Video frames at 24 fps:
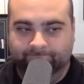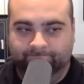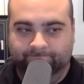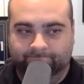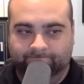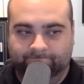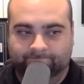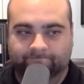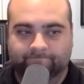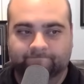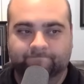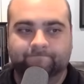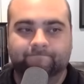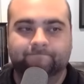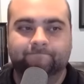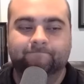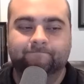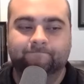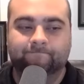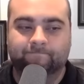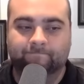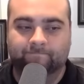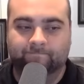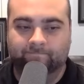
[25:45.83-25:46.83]

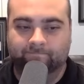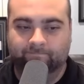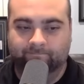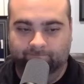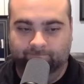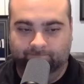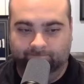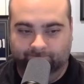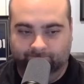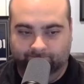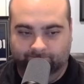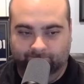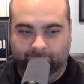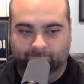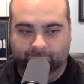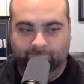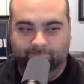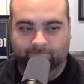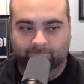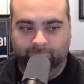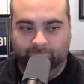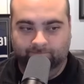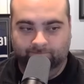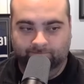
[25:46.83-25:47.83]

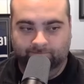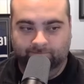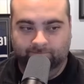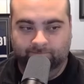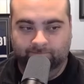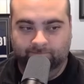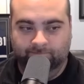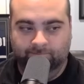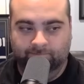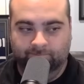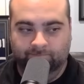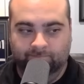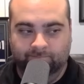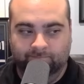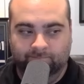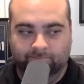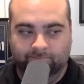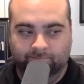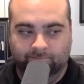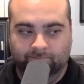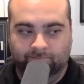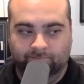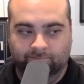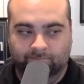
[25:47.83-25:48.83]

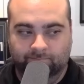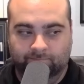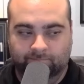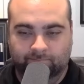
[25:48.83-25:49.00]
(silent)